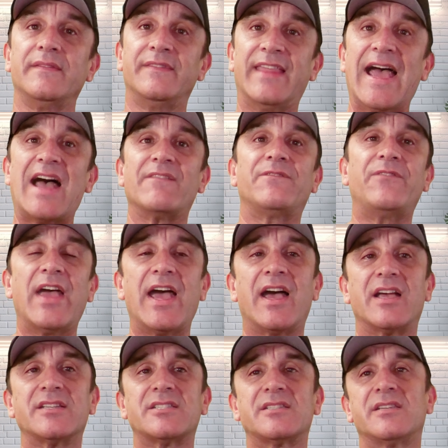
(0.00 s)
that
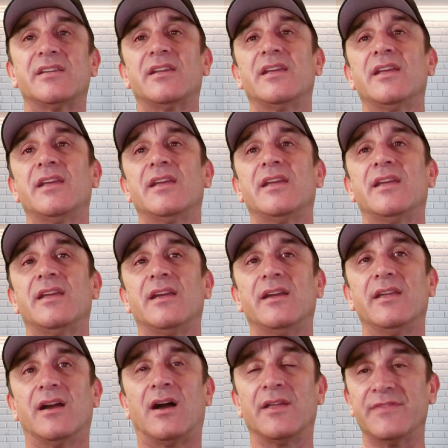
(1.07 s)
fast
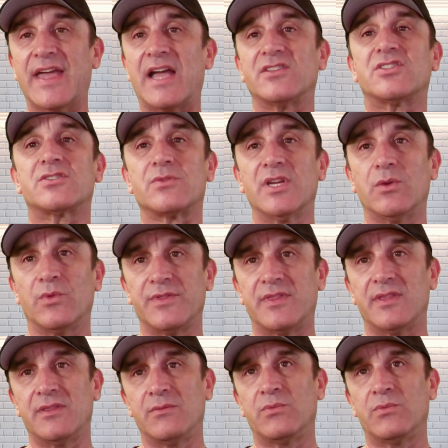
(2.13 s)
on that street with